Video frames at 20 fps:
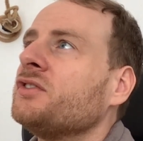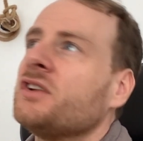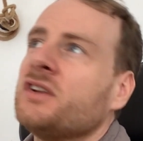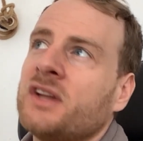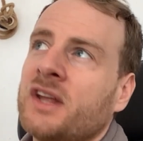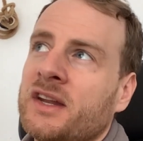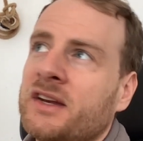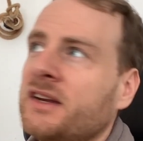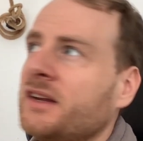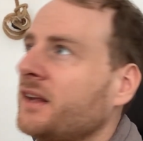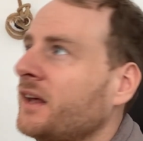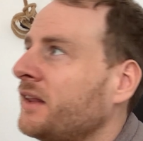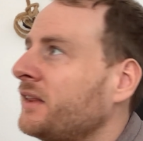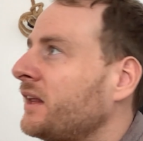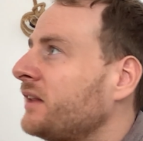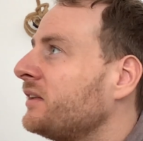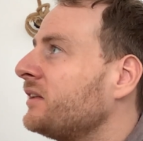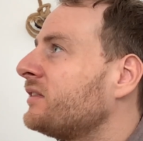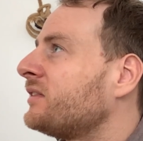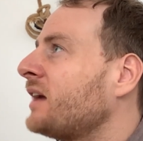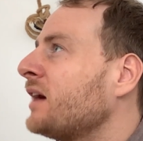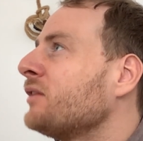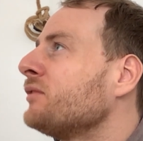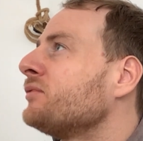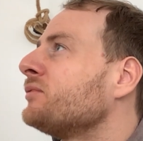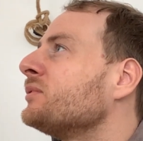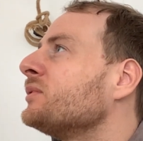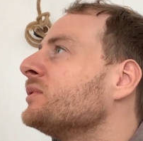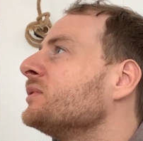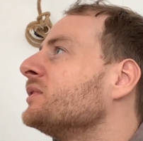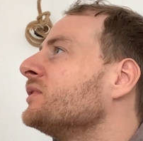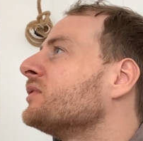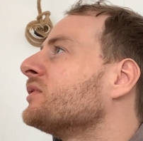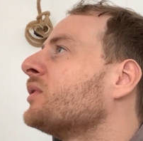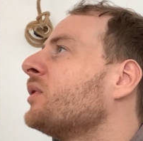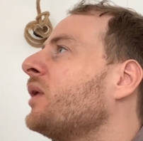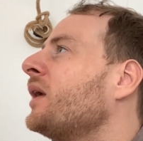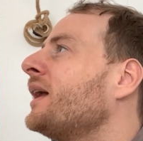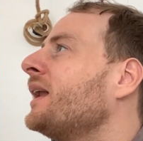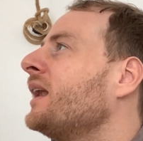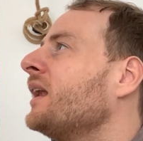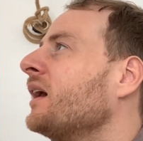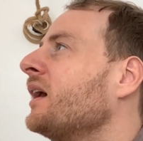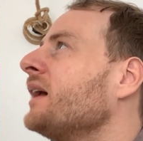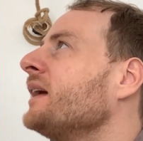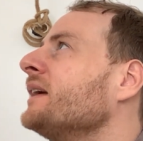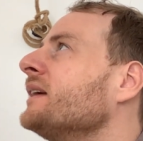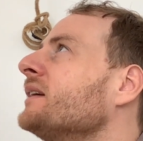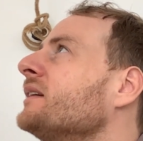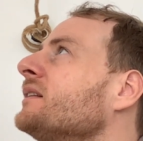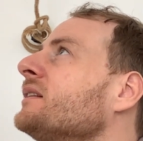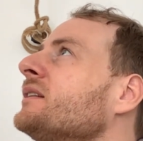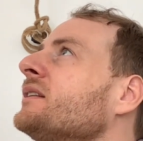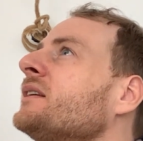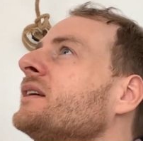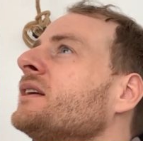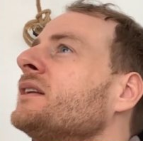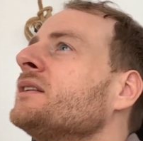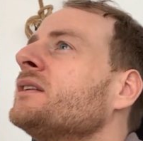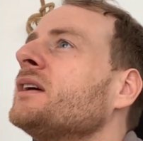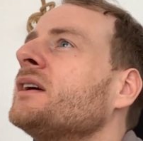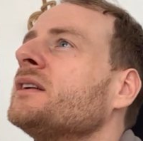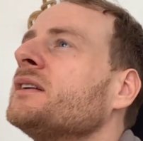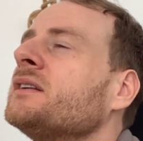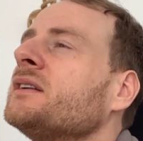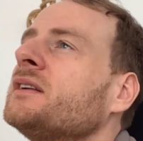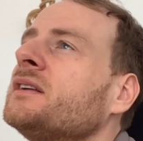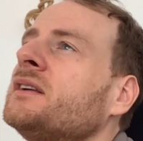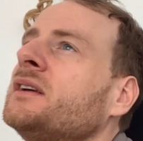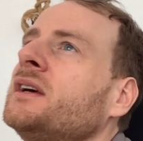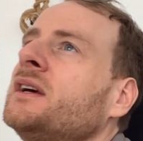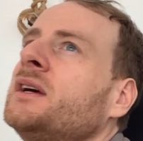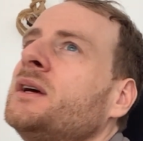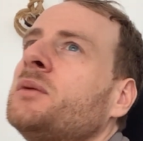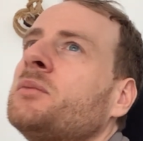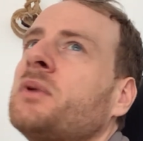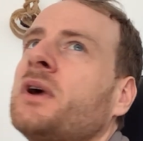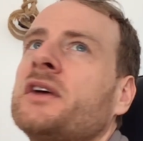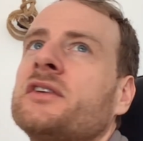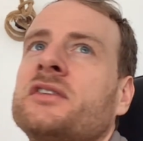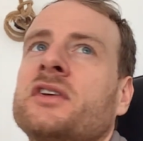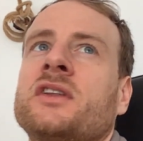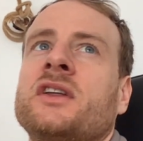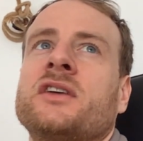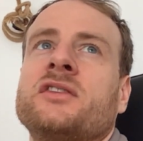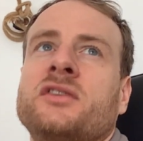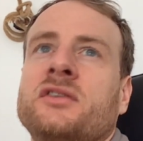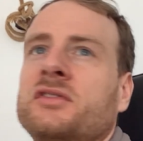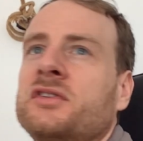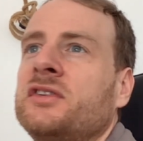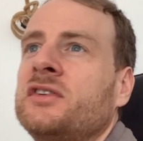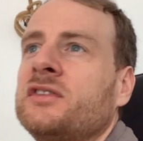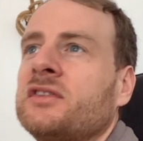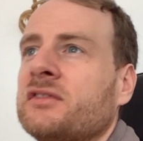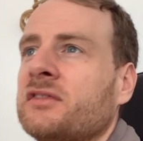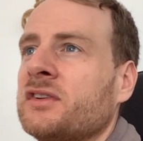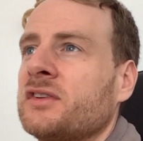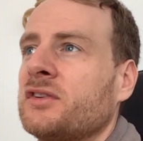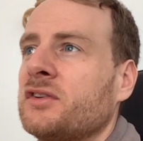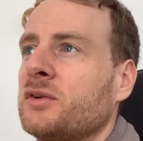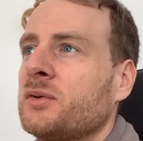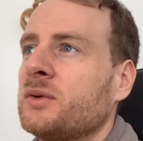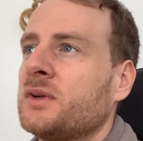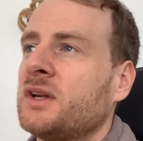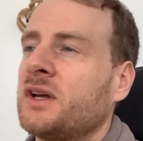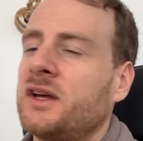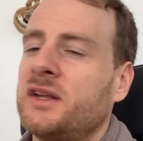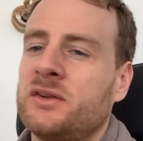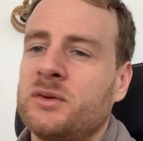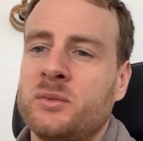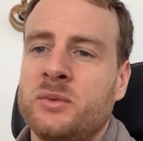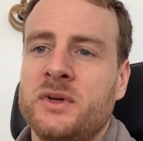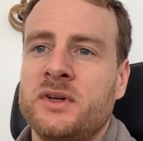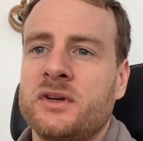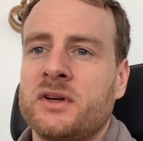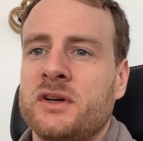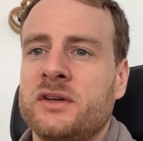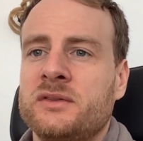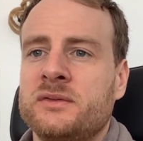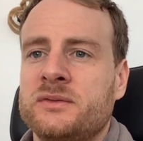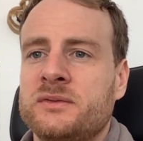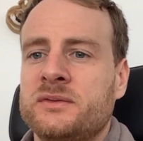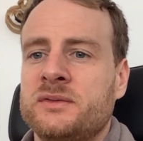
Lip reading: And then the south wall is quite light and bright. So that's obviously something to do with like the window.